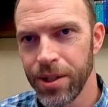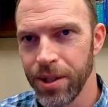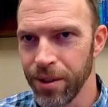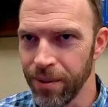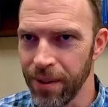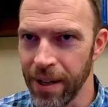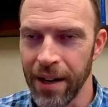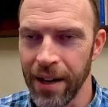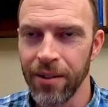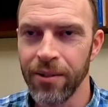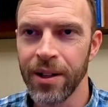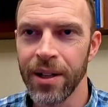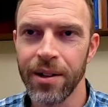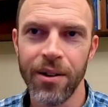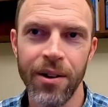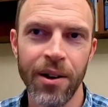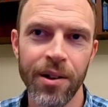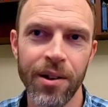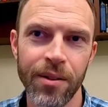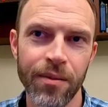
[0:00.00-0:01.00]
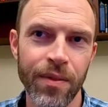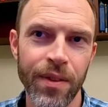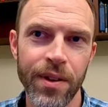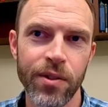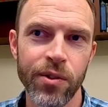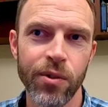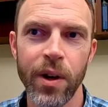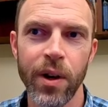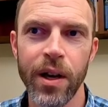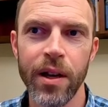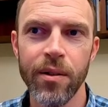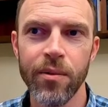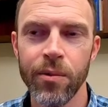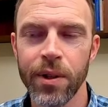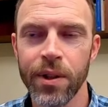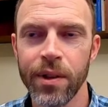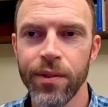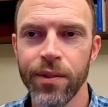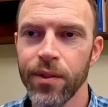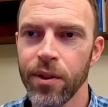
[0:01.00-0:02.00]
you now get all of these great
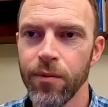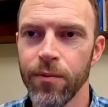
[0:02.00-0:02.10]
realistic